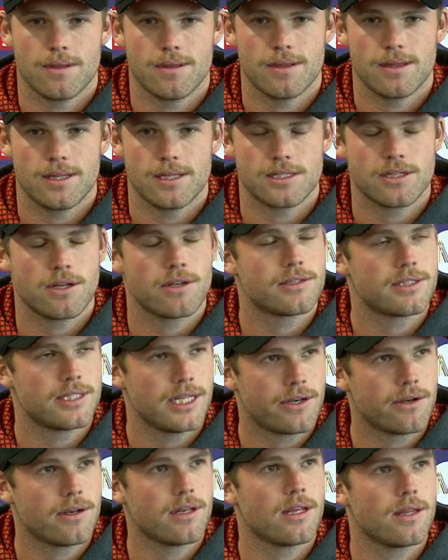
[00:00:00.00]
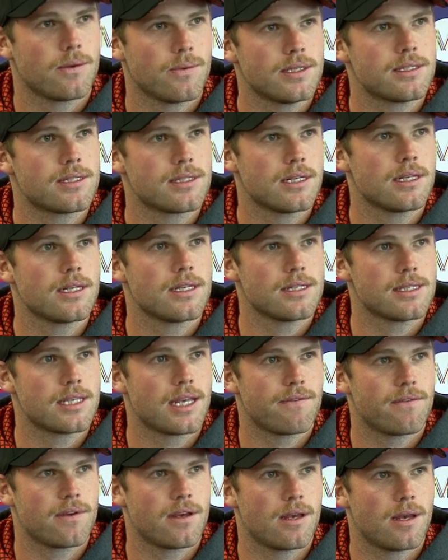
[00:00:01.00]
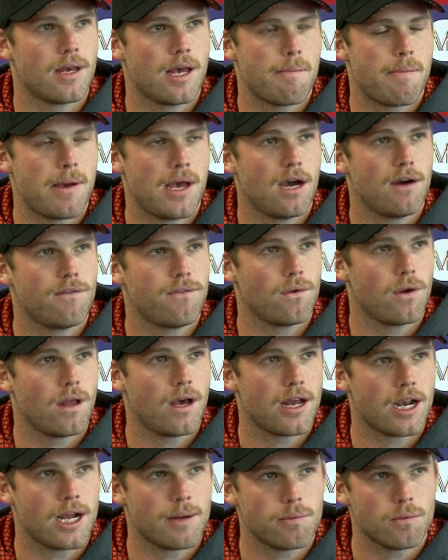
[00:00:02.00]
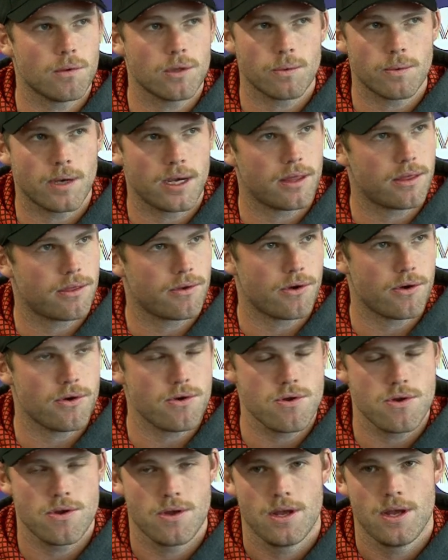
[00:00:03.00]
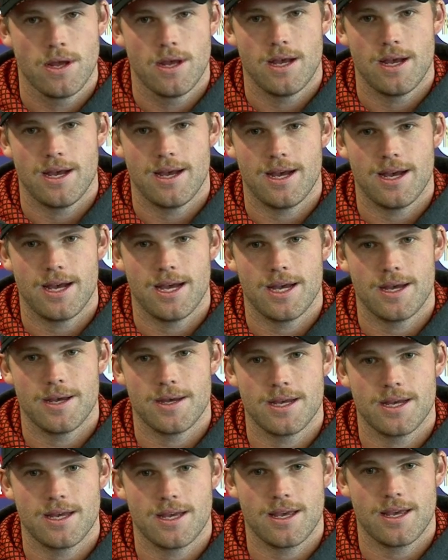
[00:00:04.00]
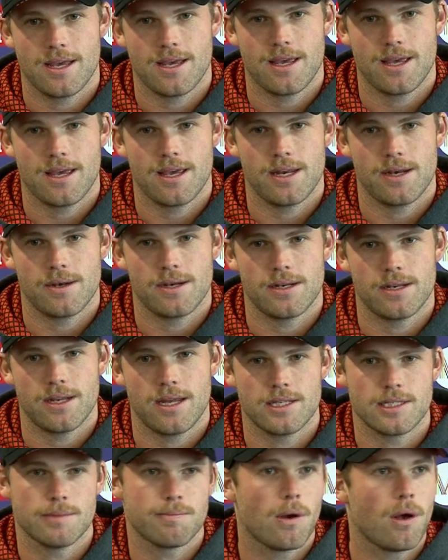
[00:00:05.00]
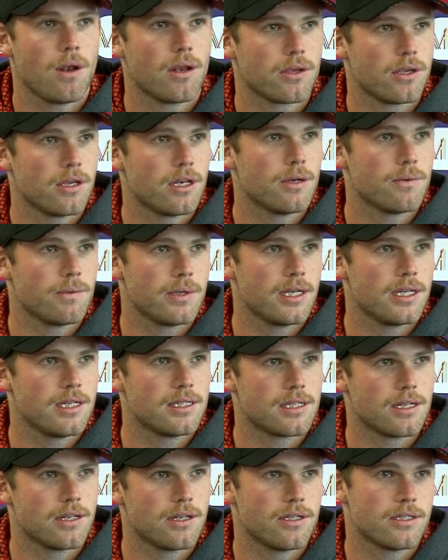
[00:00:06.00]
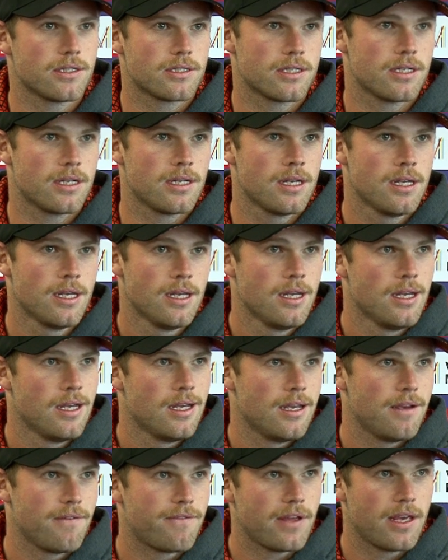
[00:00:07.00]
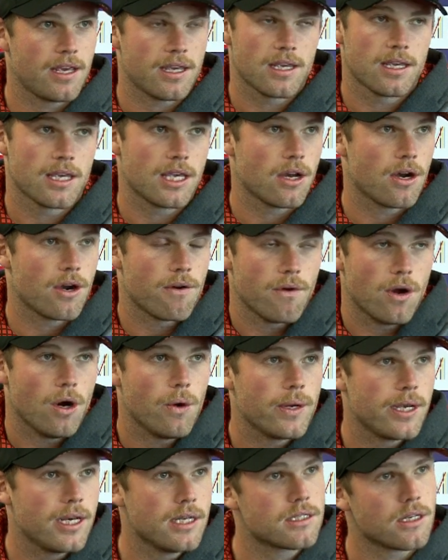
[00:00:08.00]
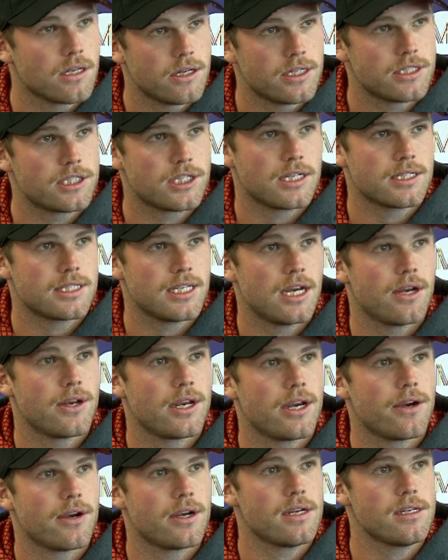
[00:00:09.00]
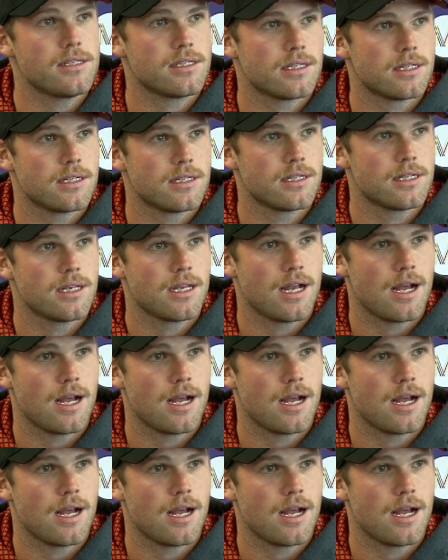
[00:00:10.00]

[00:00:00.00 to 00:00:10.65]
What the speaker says: there's no secret that the West Indies have a powerful lineup all the way through. And as a bowling unit, we need to learn to, if they get on a roll, we need to learn to shut down areas and